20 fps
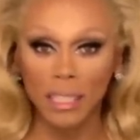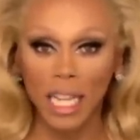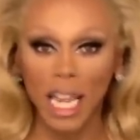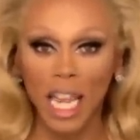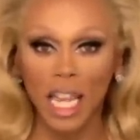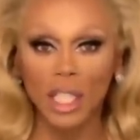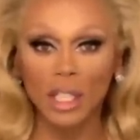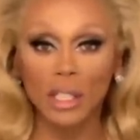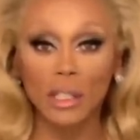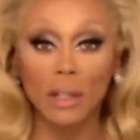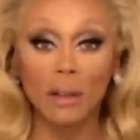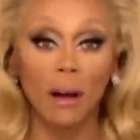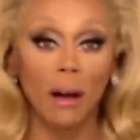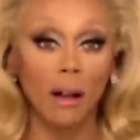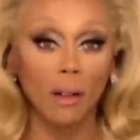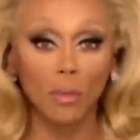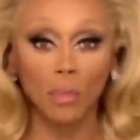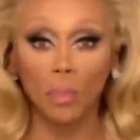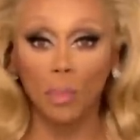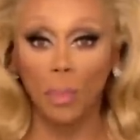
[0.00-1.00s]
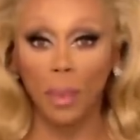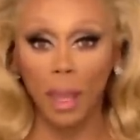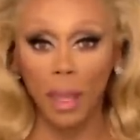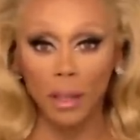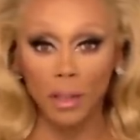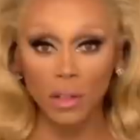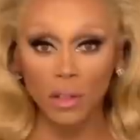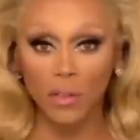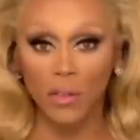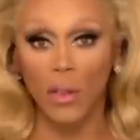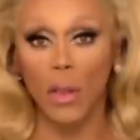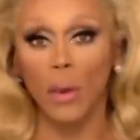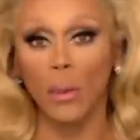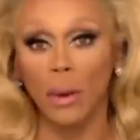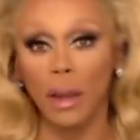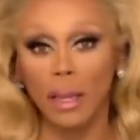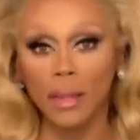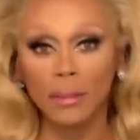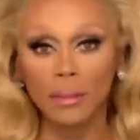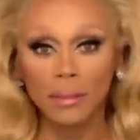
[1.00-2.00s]
It's called binge
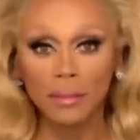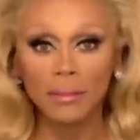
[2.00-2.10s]
viewing.